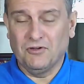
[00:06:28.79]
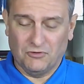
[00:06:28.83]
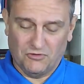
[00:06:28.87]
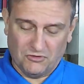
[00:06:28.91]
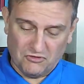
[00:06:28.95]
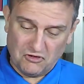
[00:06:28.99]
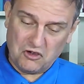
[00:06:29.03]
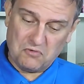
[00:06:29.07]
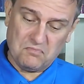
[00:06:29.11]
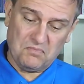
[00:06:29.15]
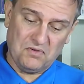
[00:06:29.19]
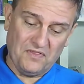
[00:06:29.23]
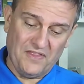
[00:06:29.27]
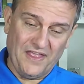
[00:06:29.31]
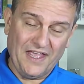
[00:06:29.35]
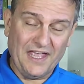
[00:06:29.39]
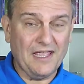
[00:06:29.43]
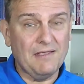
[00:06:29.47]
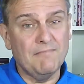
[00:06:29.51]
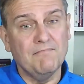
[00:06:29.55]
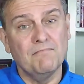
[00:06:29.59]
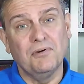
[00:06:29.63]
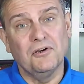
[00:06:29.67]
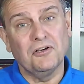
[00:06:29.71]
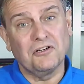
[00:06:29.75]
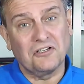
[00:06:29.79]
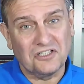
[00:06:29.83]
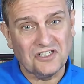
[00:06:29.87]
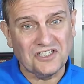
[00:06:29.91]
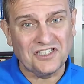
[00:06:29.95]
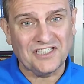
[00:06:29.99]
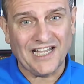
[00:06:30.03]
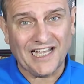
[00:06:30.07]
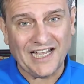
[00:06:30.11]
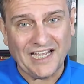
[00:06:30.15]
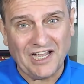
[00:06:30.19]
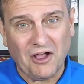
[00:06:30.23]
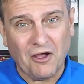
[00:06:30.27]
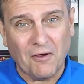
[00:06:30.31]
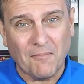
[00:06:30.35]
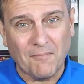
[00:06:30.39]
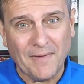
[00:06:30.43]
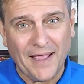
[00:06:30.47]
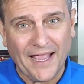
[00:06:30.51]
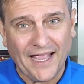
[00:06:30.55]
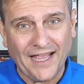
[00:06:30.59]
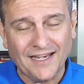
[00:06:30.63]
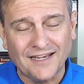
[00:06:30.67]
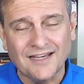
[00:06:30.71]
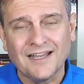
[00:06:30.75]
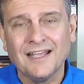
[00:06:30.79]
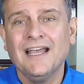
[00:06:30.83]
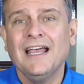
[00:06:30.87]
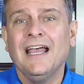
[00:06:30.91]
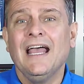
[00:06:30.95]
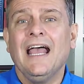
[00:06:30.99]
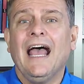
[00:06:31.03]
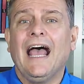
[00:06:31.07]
or open their hymn book and say amen.